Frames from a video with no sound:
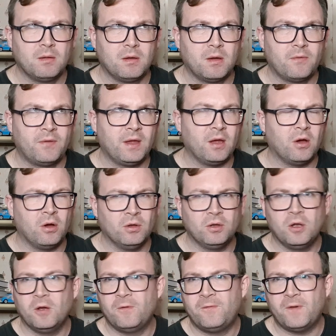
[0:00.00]
I think on
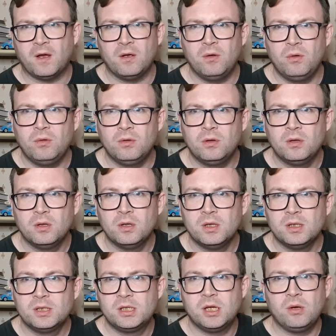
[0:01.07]
her phone,
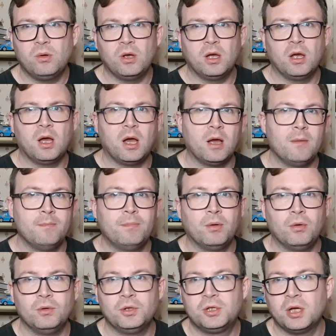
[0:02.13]
to her
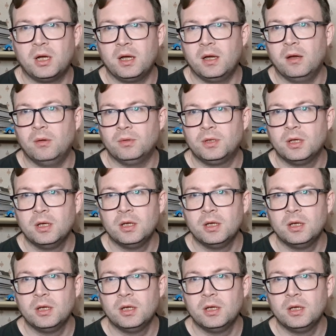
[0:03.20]
unborn child.